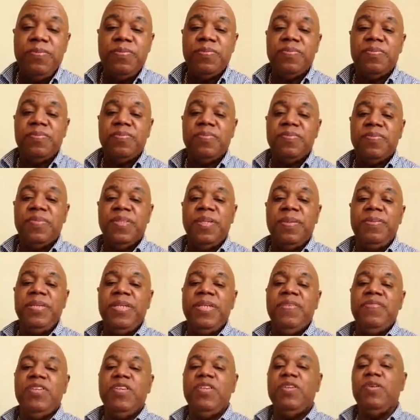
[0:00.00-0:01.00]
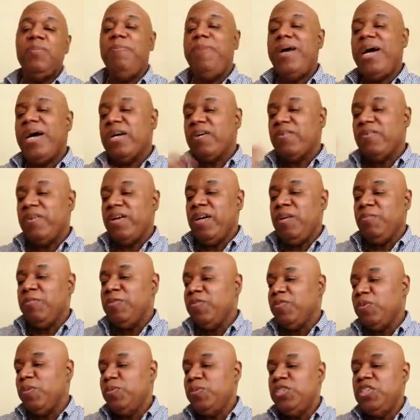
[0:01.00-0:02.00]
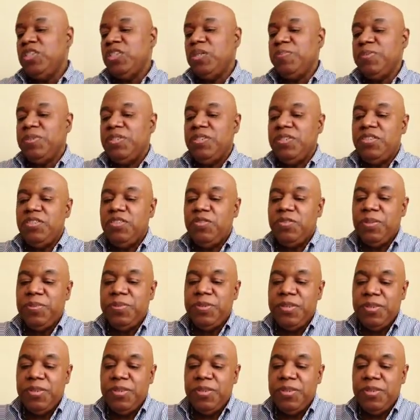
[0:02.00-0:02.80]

Let me give you a little background before we jump into the scripture.